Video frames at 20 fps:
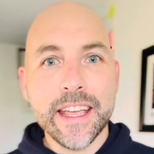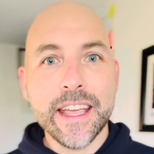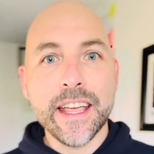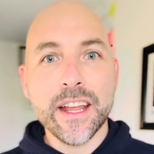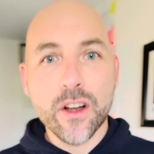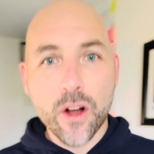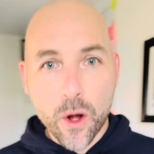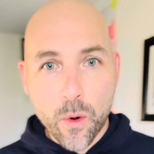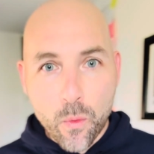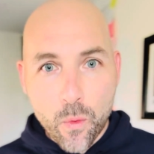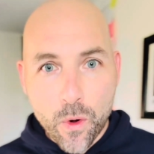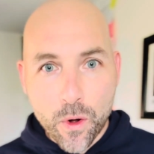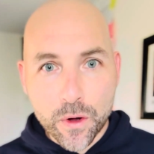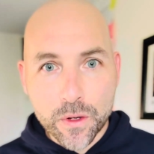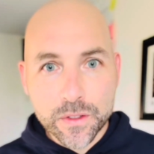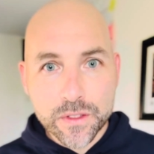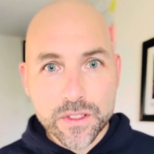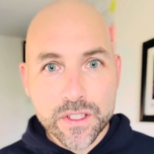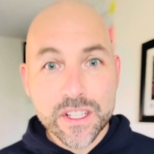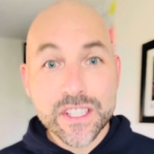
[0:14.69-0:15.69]
in our
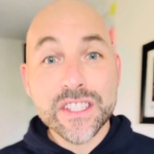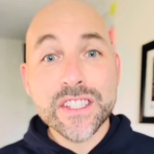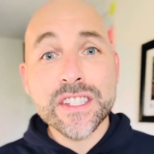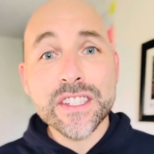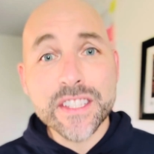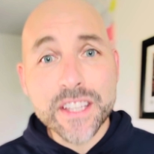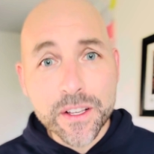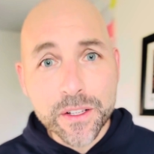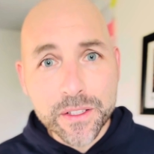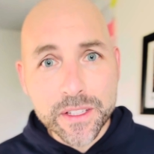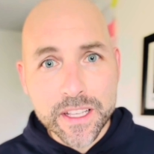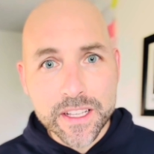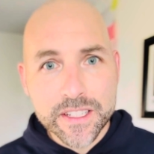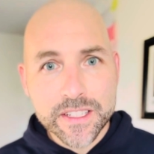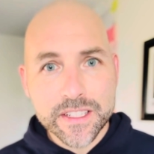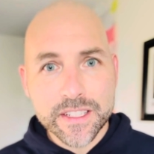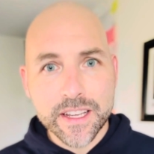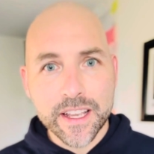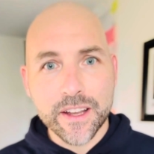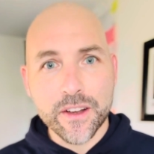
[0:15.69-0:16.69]
worlds,
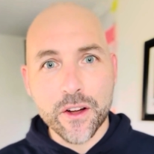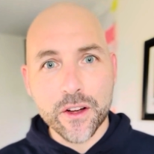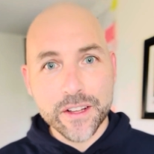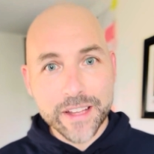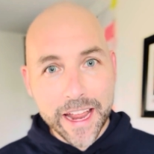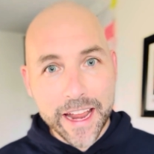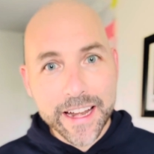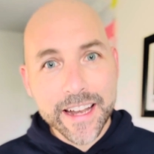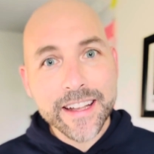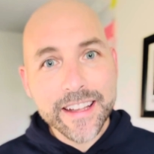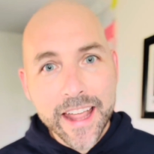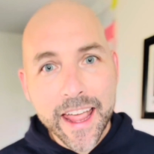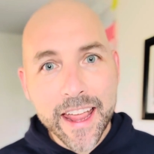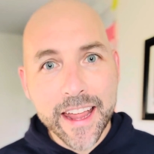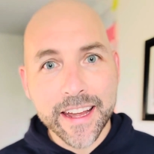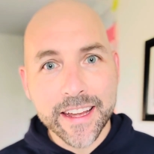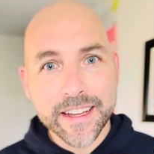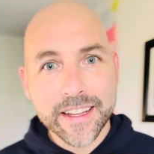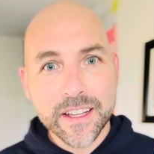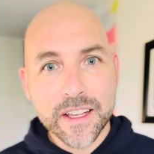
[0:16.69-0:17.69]
stillness in our
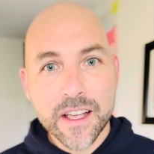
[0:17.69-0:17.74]
day-to-day?